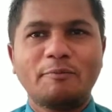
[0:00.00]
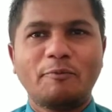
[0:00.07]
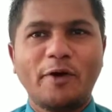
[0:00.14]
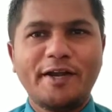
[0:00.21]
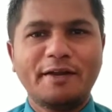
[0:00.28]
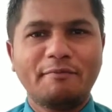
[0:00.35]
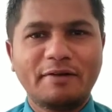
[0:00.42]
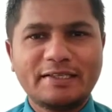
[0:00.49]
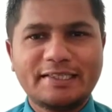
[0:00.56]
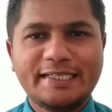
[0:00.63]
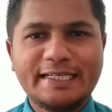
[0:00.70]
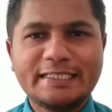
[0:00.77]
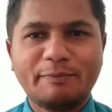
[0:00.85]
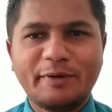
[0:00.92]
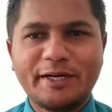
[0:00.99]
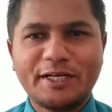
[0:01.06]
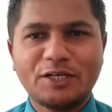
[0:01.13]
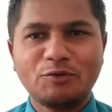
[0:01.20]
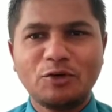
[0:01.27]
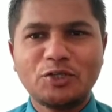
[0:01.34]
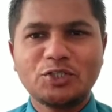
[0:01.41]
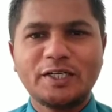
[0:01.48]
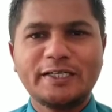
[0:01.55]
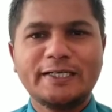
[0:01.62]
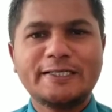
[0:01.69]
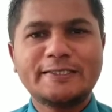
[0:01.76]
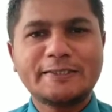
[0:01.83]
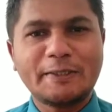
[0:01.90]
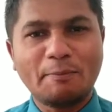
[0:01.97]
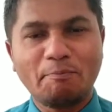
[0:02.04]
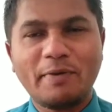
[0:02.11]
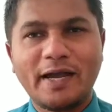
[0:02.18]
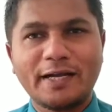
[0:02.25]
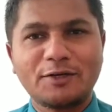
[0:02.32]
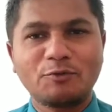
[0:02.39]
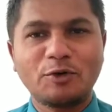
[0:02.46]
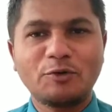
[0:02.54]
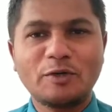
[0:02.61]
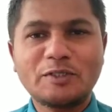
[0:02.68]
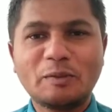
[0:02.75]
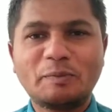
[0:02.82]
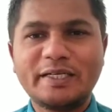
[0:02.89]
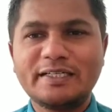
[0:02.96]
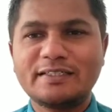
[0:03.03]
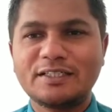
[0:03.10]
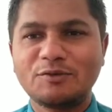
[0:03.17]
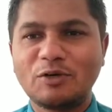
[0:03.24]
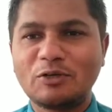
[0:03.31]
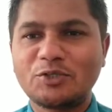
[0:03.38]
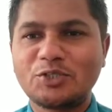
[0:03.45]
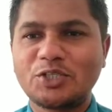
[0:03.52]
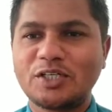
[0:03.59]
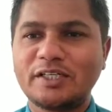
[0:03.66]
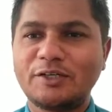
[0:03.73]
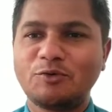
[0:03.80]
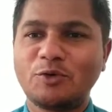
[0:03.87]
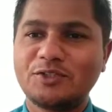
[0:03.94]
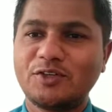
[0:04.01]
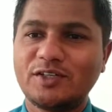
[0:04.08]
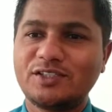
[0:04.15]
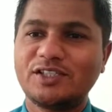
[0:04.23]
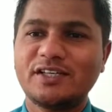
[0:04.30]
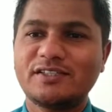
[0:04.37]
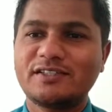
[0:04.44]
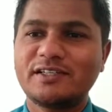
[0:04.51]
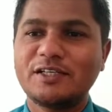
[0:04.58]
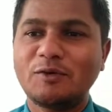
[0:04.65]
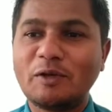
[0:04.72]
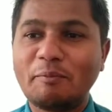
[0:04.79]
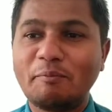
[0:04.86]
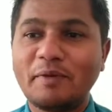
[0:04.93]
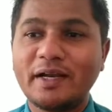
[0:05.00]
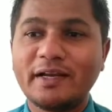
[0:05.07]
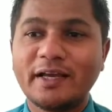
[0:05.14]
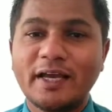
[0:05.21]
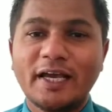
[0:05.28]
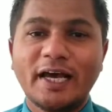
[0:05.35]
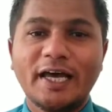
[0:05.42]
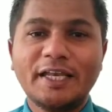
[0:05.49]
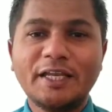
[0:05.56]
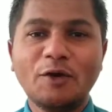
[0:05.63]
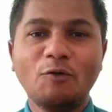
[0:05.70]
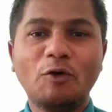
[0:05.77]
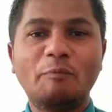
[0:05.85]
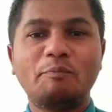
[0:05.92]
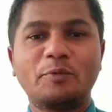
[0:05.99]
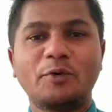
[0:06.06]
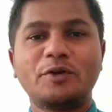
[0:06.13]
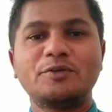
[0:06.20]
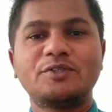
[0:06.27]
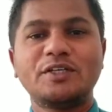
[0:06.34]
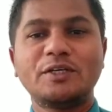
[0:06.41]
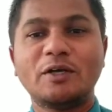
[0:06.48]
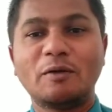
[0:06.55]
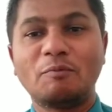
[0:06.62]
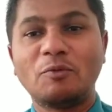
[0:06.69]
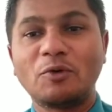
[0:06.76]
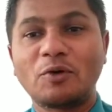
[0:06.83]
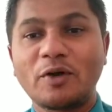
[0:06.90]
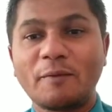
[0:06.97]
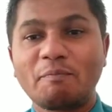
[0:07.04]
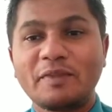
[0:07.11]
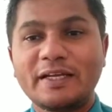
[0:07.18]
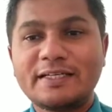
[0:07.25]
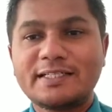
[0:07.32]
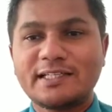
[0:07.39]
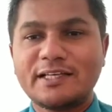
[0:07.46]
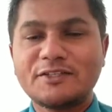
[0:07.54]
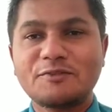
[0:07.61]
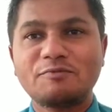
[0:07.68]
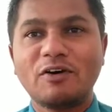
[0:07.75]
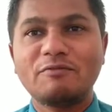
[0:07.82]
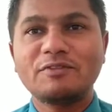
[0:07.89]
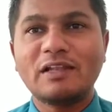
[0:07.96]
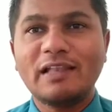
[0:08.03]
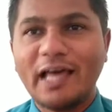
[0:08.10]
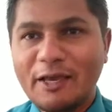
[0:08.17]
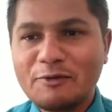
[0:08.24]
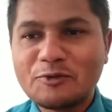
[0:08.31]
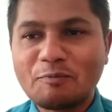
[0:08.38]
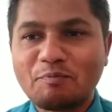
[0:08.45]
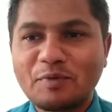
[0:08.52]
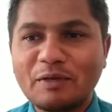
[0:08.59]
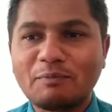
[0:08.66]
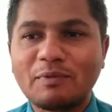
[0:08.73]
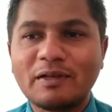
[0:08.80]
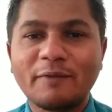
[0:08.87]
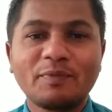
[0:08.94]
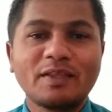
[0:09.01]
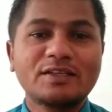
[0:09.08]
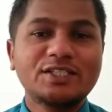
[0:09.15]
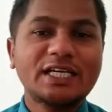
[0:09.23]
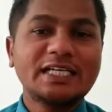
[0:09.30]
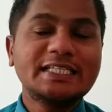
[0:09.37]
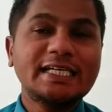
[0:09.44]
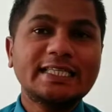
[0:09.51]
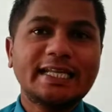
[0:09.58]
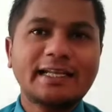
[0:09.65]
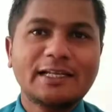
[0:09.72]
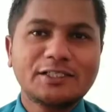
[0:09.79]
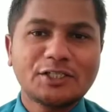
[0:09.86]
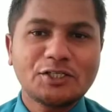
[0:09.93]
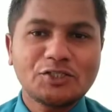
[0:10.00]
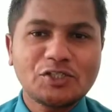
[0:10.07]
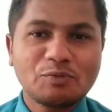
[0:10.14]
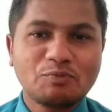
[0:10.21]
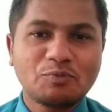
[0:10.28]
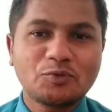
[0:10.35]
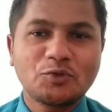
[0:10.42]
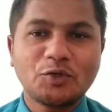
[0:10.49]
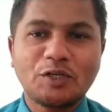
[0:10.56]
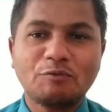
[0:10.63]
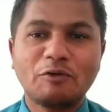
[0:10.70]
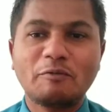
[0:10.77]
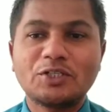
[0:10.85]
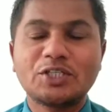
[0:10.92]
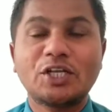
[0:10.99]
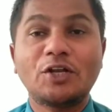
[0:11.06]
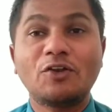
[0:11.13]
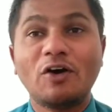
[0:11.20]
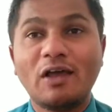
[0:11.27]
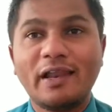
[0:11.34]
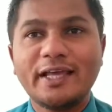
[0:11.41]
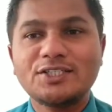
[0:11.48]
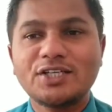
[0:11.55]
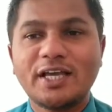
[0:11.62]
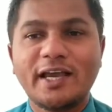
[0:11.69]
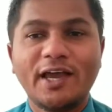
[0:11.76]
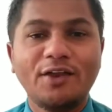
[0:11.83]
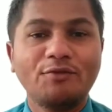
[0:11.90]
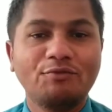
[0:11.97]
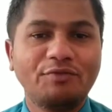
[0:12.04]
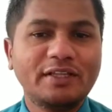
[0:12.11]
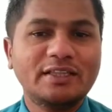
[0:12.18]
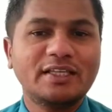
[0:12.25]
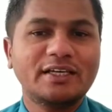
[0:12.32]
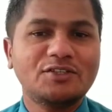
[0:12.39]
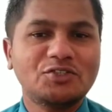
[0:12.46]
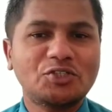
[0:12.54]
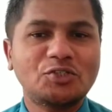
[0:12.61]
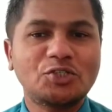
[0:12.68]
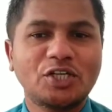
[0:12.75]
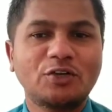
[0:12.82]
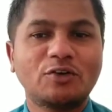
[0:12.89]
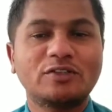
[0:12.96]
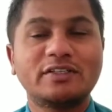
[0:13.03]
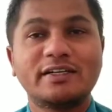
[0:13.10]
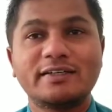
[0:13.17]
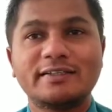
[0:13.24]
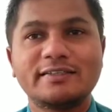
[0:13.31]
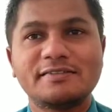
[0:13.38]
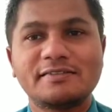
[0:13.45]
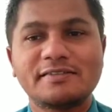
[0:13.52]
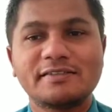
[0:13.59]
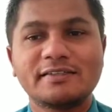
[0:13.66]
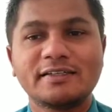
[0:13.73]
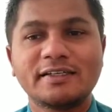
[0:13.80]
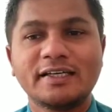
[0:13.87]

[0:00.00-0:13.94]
Point number 3, the print revolution and its impact. What was the print revolution? It was not just a development, a new way of producing a book. It transformed the lives of people, changing their relationship to information and knowledge and with the institution and authorities.